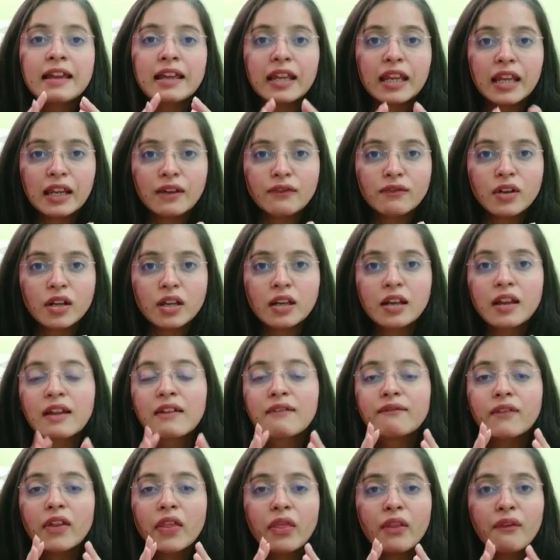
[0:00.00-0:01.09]
Even
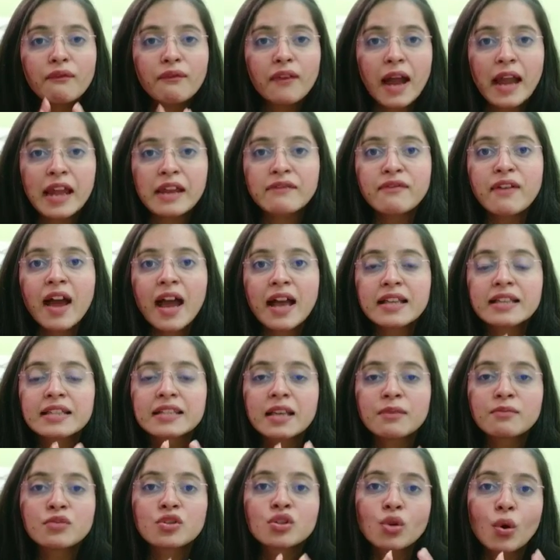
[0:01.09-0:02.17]
when the wife has
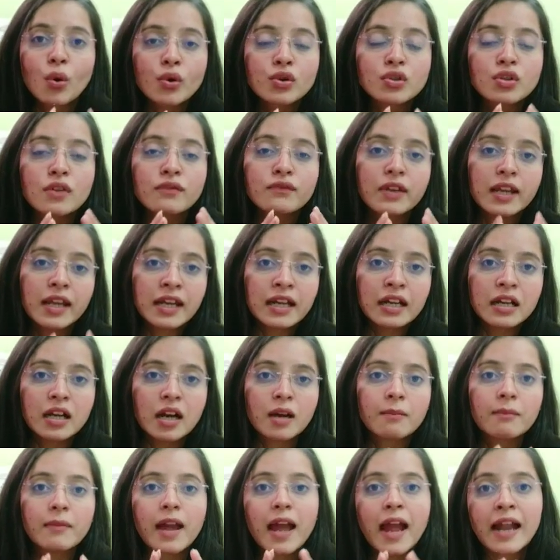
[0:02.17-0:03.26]
some source of
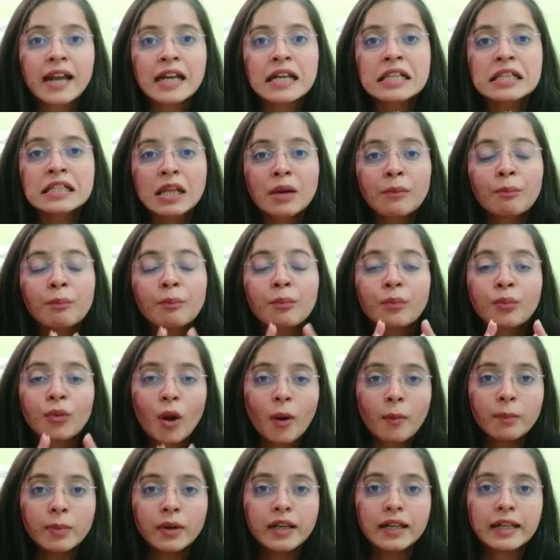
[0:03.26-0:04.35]
income and some
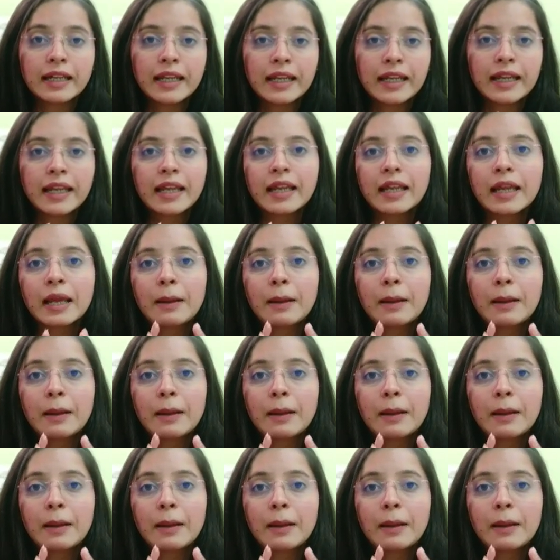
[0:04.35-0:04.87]
property